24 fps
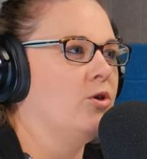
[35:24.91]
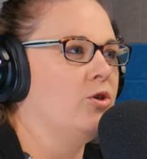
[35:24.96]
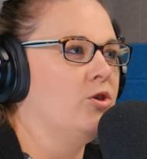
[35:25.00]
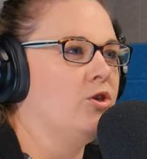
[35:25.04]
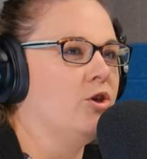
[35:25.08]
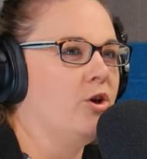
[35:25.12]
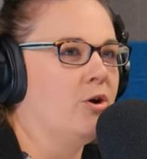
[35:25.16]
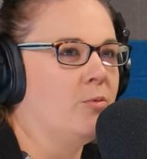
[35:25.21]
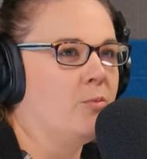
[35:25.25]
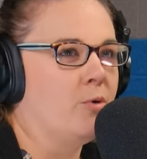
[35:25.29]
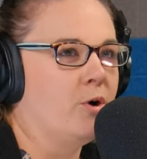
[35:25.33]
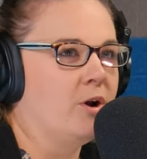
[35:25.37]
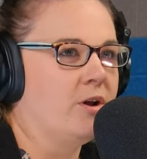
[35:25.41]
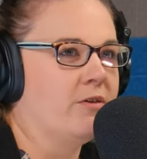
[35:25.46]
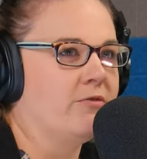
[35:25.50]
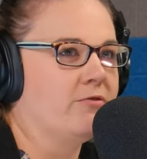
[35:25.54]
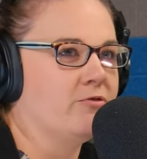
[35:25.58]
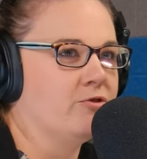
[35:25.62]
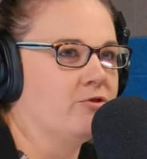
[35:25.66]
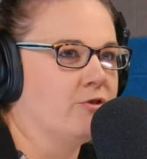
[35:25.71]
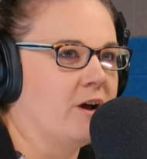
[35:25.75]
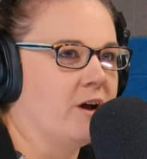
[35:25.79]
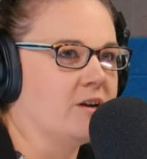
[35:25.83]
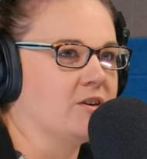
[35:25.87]
your board
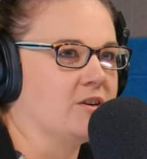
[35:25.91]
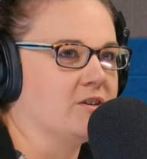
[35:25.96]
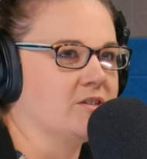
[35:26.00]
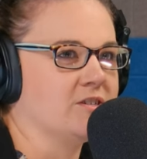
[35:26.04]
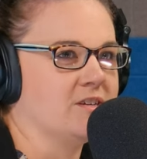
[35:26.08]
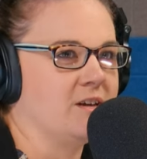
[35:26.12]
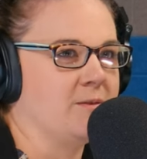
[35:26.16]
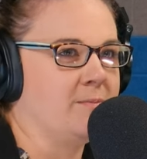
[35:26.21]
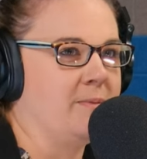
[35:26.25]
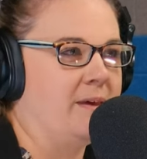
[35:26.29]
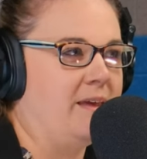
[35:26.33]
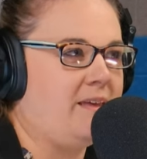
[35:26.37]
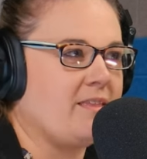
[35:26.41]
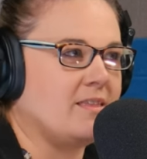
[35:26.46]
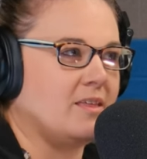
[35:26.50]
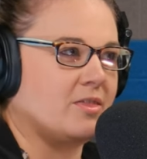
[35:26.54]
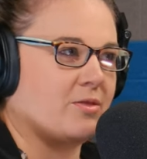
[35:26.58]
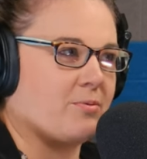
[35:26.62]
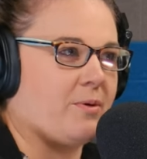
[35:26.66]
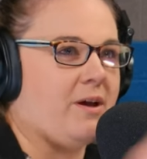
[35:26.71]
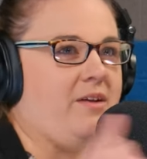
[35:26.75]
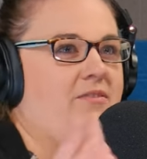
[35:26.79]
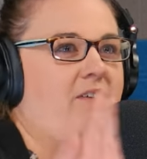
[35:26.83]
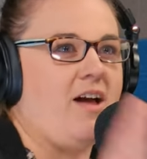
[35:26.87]
of directors could be the
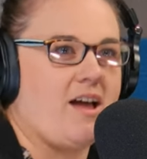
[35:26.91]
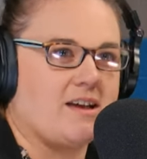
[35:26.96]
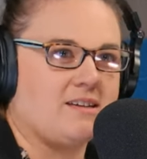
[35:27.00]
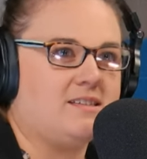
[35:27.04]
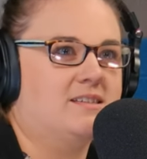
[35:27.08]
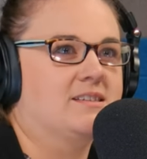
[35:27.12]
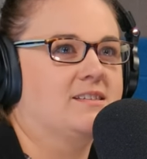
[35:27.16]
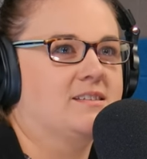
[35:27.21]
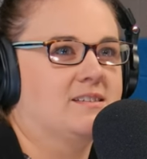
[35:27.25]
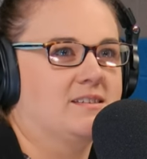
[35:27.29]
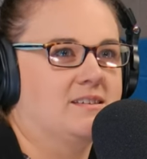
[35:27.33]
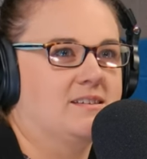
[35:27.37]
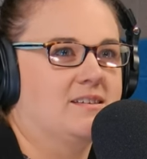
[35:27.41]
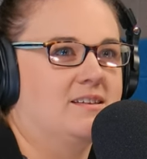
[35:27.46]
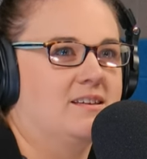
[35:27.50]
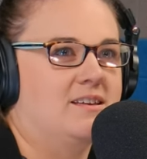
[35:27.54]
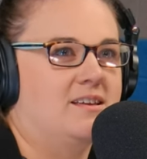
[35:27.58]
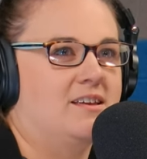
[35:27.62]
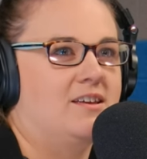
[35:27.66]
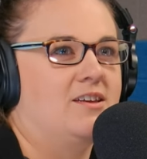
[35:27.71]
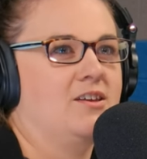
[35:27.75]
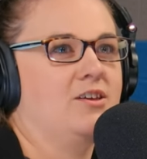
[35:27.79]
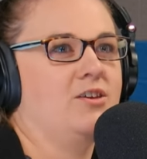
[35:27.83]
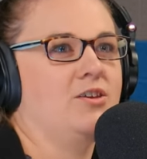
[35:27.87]
three of us.
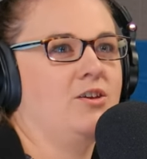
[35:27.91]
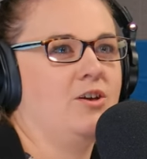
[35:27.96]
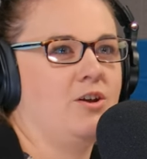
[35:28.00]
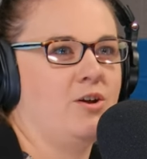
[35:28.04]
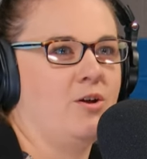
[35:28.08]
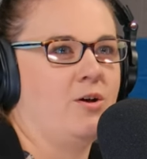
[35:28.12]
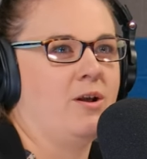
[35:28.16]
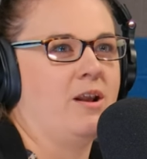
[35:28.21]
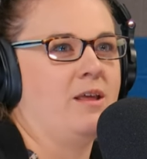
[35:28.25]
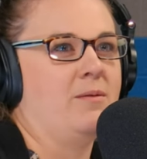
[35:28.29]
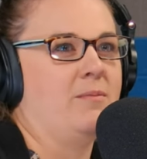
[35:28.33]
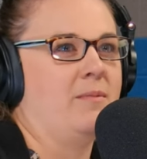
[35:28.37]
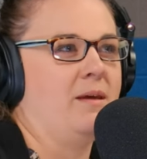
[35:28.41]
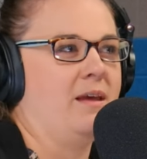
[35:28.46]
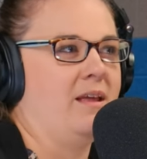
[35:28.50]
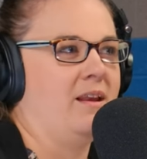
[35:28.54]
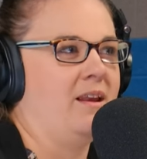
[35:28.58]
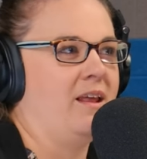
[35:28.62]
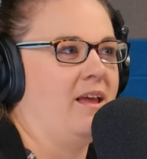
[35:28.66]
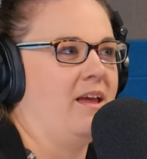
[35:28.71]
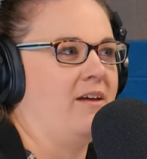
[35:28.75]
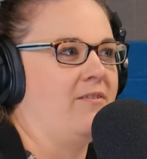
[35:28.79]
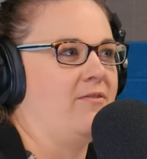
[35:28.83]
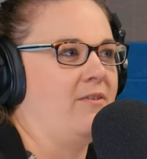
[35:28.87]
Okay. You know what I mean?
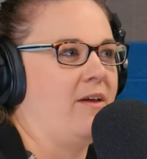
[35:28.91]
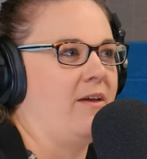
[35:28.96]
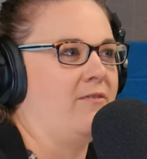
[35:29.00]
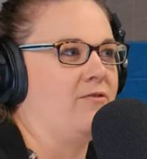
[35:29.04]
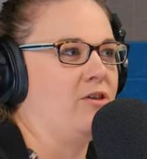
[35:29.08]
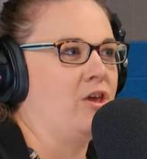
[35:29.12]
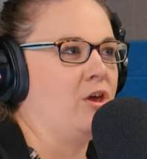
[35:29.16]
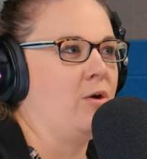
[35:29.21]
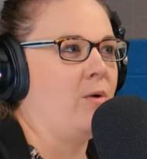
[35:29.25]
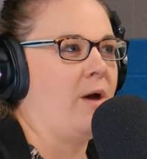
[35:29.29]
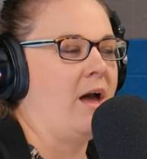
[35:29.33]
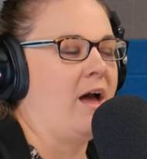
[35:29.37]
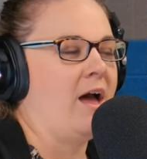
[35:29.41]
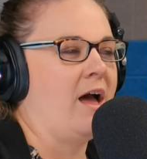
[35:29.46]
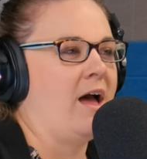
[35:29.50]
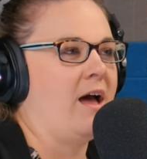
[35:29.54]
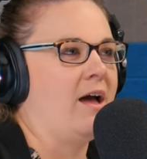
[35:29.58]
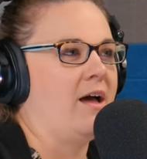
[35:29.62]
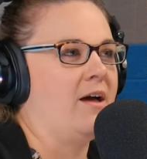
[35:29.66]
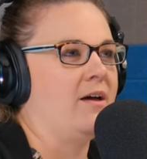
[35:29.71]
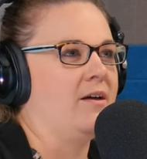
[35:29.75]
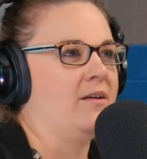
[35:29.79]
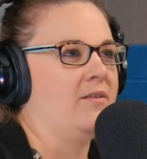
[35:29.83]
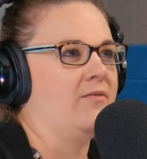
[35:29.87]
If you
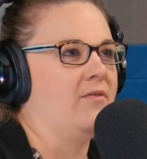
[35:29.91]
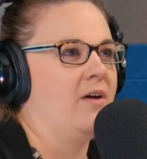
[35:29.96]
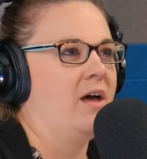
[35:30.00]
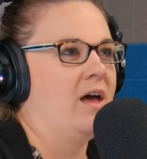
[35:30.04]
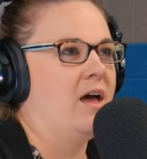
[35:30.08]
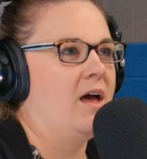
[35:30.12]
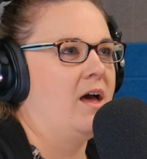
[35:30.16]
had,